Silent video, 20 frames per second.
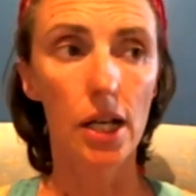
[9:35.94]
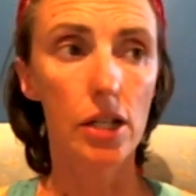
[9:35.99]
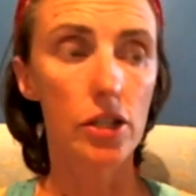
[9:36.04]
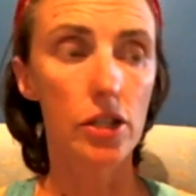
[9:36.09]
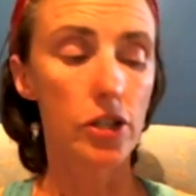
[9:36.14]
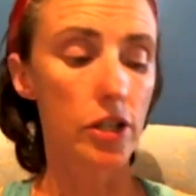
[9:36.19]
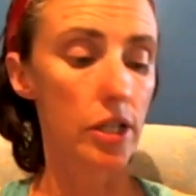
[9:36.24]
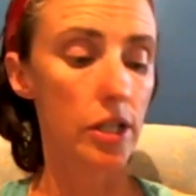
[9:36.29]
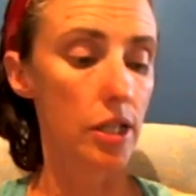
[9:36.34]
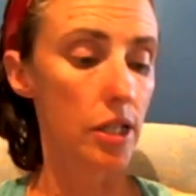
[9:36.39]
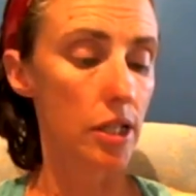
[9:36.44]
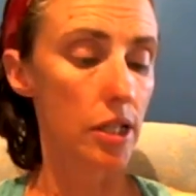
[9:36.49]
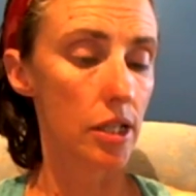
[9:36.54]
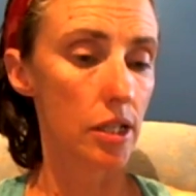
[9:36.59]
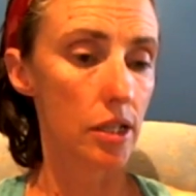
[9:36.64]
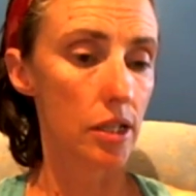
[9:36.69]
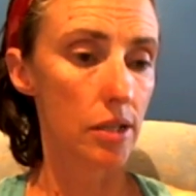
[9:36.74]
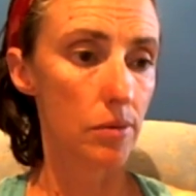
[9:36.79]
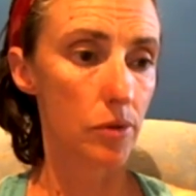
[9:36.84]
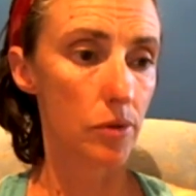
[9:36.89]

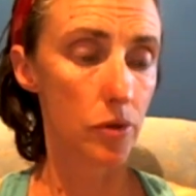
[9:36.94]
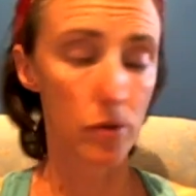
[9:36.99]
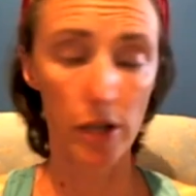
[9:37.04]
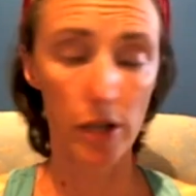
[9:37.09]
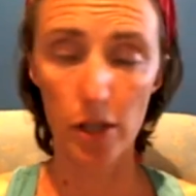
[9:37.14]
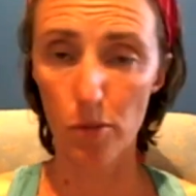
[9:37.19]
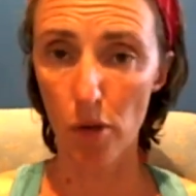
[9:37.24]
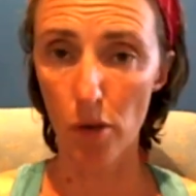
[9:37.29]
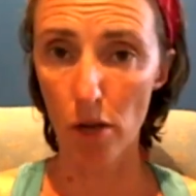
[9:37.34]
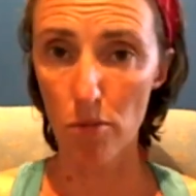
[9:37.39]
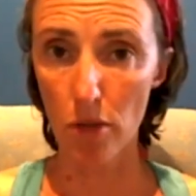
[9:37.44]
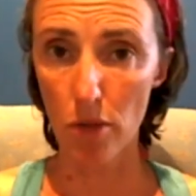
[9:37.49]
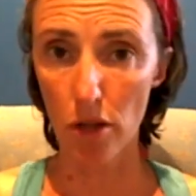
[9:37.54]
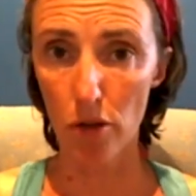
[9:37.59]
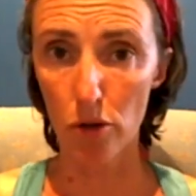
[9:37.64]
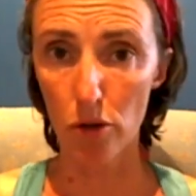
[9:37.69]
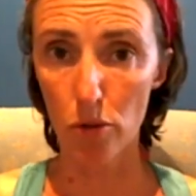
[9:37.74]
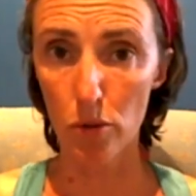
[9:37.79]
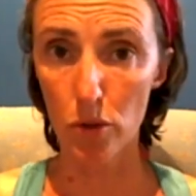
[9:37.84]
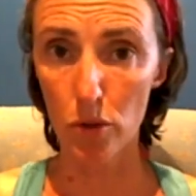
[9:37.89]
She was raised by a mother
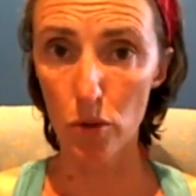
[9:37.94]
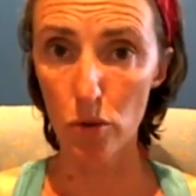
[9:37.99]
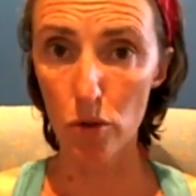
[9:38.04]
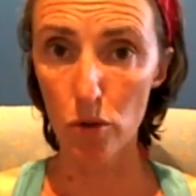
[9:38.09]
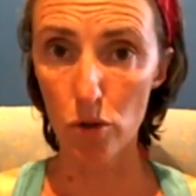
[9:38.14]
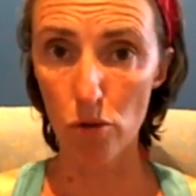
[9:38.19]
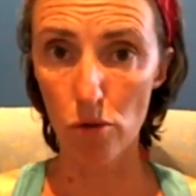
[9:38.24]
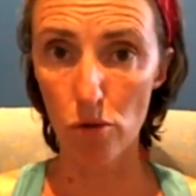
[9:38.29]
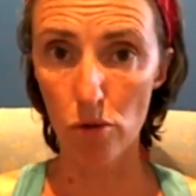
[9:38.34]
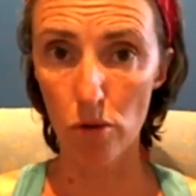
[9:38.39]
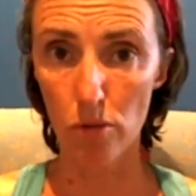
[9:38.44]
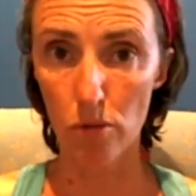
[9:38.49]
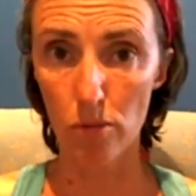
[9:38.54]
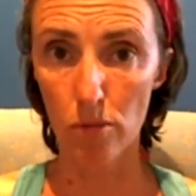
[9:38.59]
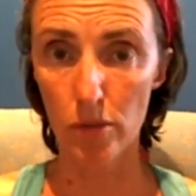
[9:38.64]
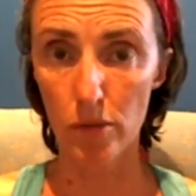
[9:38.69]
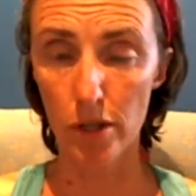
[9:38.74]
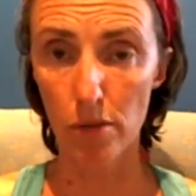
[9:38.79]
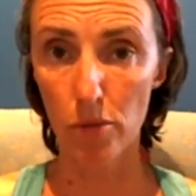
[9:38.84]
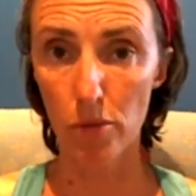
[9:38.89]
who was also
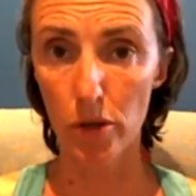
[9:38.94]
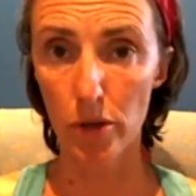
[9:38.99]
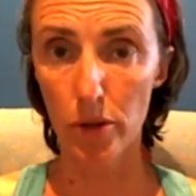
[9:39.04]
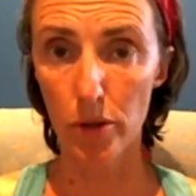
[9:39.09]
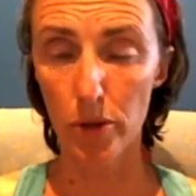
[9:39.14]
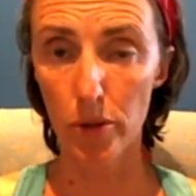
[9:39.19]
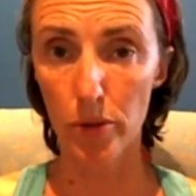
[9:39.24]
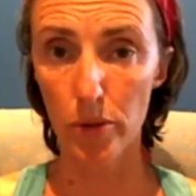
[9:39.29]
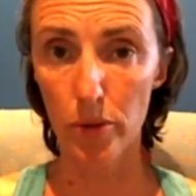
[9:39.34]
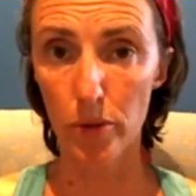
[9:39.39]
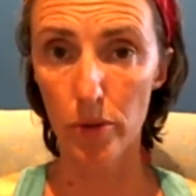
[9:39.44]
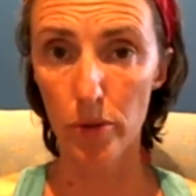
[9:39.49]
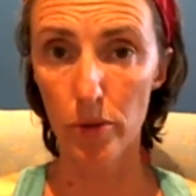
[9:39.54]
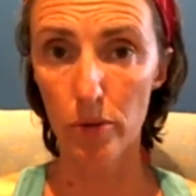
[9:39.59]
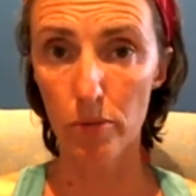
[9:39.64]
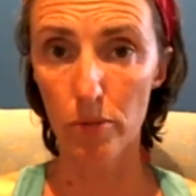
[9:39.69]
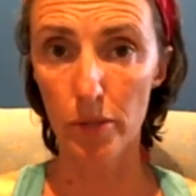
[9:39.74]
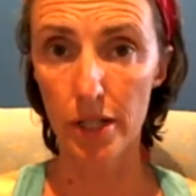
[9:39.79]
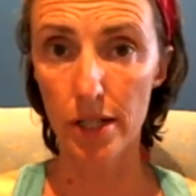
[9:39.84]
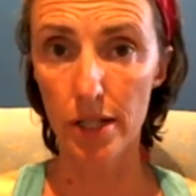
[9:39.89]
someone who
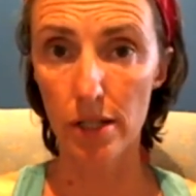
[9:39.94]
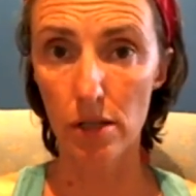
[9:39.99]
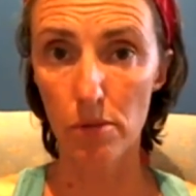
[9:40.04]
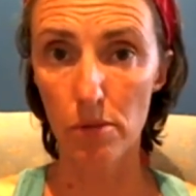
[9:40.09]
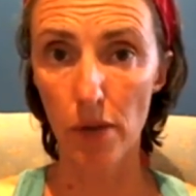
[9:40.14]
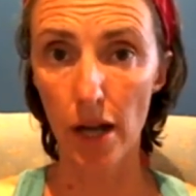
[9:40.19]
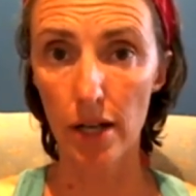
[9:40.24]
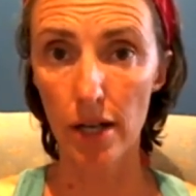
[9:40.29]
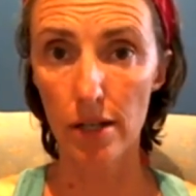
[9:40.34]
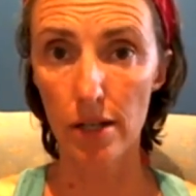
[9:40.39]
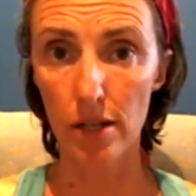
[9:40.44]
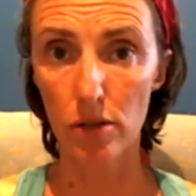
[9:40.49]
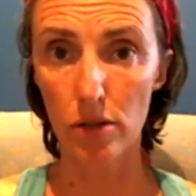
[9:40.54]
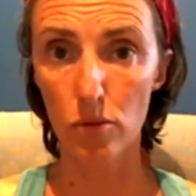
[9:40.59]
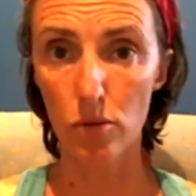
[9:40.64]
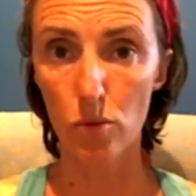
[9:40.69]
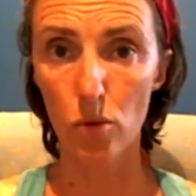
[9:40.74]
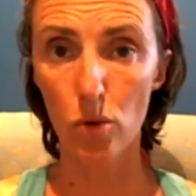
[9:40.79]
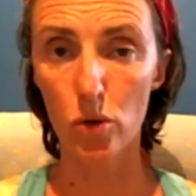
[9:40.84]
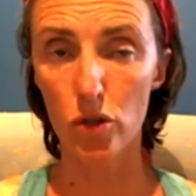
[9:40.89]
participated in the
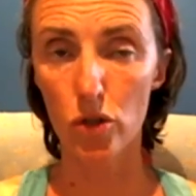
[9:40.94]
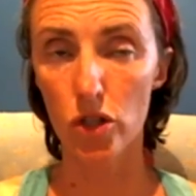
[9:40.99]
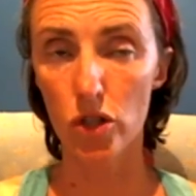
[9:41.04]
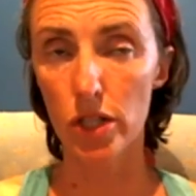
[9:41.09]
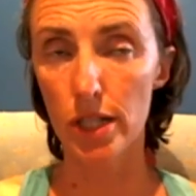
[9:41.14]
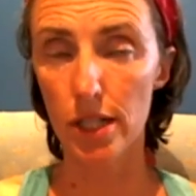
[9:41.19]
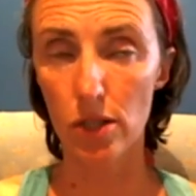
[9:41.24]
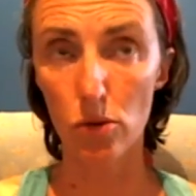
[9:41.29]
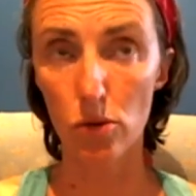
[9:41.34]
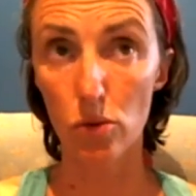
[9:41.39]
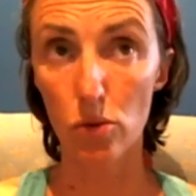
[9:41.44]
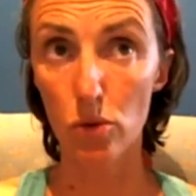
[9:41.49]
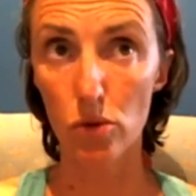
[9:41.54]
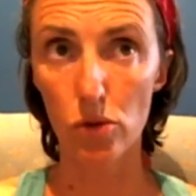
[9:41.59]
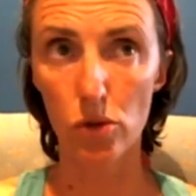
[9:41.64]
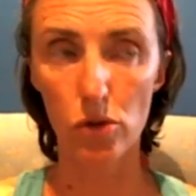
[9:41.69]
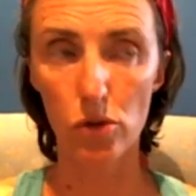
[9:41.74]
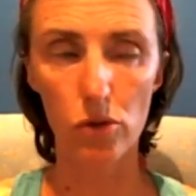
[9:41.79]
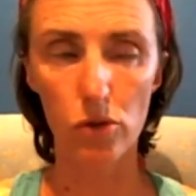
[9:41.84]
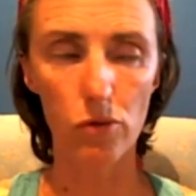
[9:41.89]
war. She did all
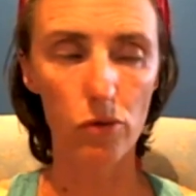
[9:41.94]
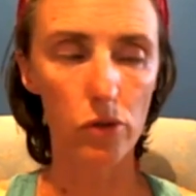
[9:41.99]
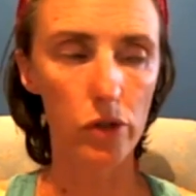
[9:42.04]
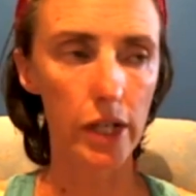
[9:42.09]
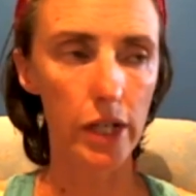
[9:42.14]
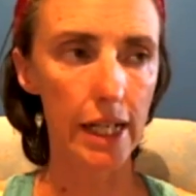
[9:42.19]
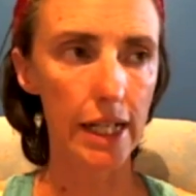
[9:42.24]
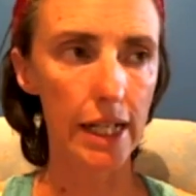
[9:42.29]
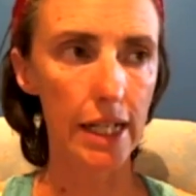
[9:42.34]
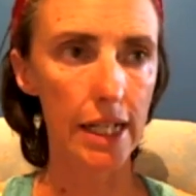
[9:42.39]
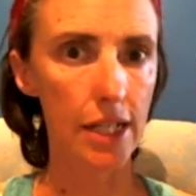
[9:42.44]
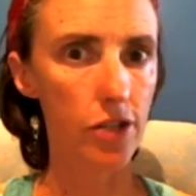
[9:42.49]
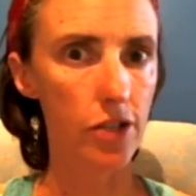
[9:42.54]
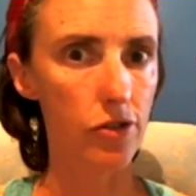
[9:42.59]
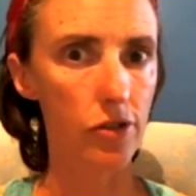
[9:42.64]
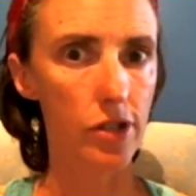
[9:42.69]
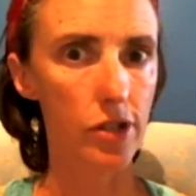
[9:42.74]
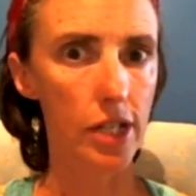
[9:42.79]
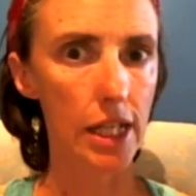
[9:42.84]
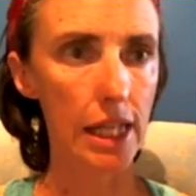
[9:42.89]
sorts of really
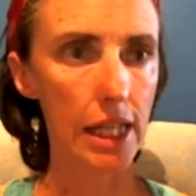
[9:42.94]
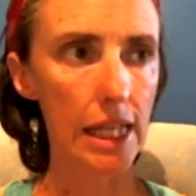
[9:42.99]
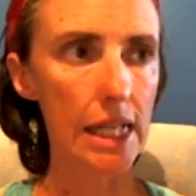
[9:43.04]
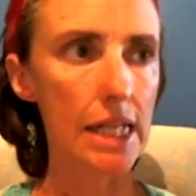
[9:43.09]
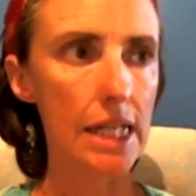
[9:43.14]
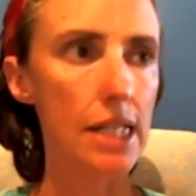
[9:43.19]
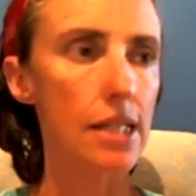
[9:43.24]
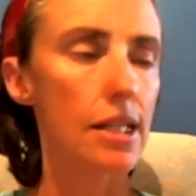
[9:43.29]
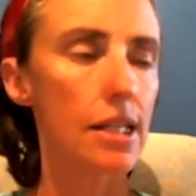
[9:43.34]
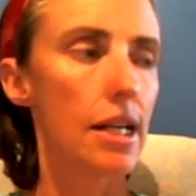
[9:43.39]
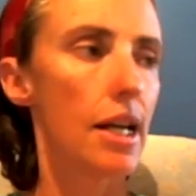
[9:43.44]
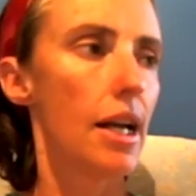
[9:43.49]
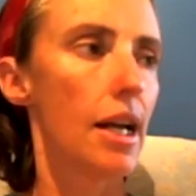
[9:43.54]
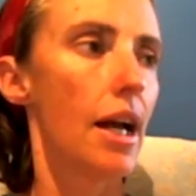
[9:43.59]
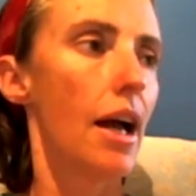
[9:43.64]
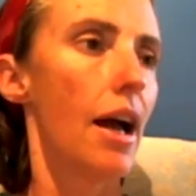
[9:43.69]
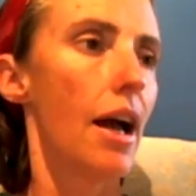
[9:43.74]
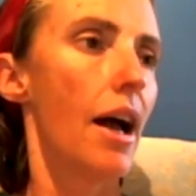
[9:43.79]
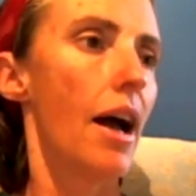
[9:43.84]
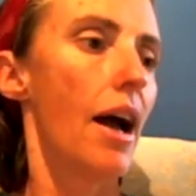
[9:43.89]
interesting things
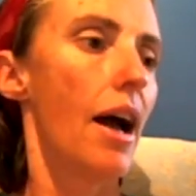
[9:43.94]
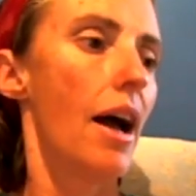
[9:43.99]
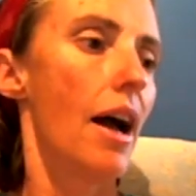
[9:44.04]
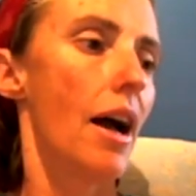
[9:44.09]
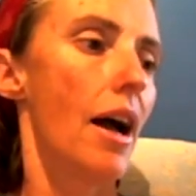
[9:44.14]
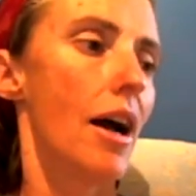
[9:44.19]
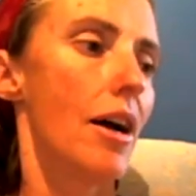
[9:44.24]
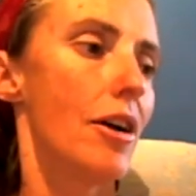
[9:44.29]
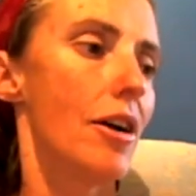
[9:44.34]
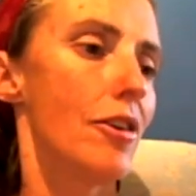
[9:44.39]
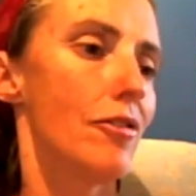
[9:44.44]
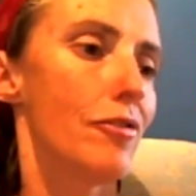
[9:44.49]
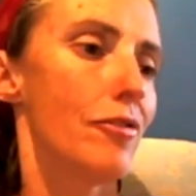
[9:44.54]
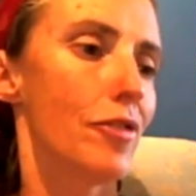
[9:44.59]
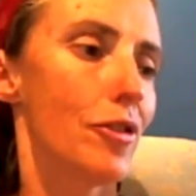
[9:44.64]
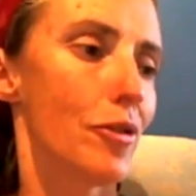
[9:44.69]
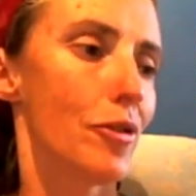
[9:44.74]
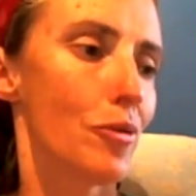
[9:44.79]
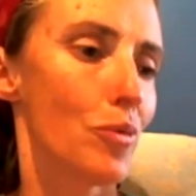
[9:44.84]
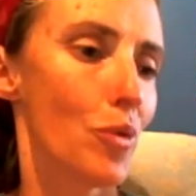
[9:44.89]
uh, for
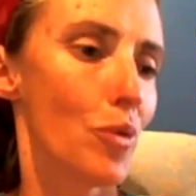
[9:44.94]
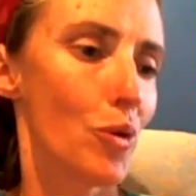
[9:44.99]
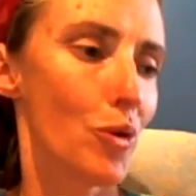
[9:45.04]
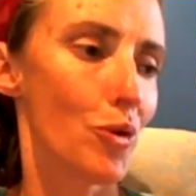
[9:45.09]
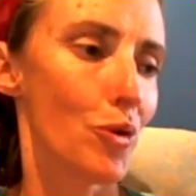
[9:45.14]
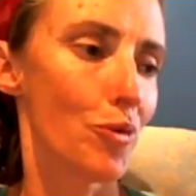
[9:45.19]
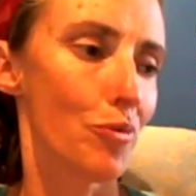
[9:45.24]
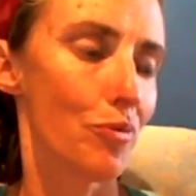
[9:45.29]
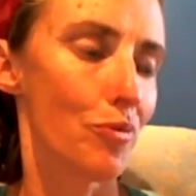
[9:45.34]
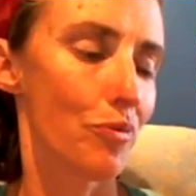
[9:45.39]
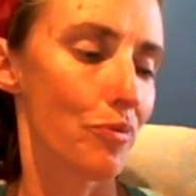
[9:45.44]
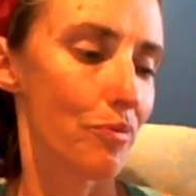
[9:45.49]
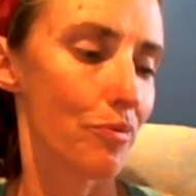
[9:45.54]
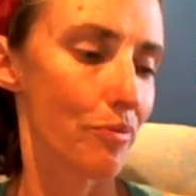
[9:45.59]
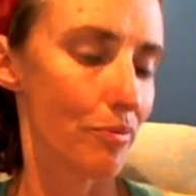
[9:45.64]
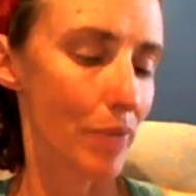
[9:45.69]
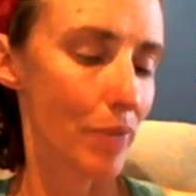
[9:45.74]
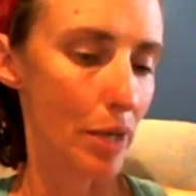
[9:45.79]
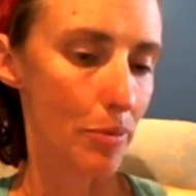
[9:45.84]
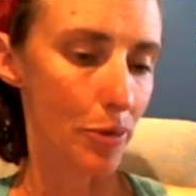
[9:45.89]
the war
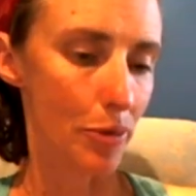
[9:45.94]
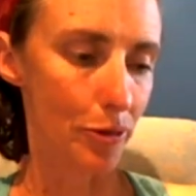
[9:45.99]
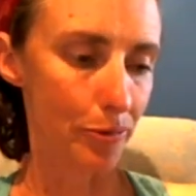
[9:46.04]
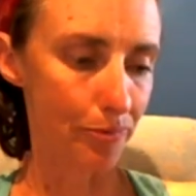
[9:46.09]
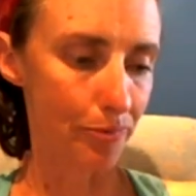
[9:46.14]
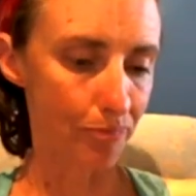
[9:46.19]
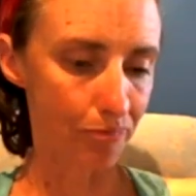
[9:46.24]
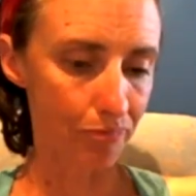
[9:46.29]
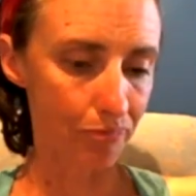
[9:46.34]
people.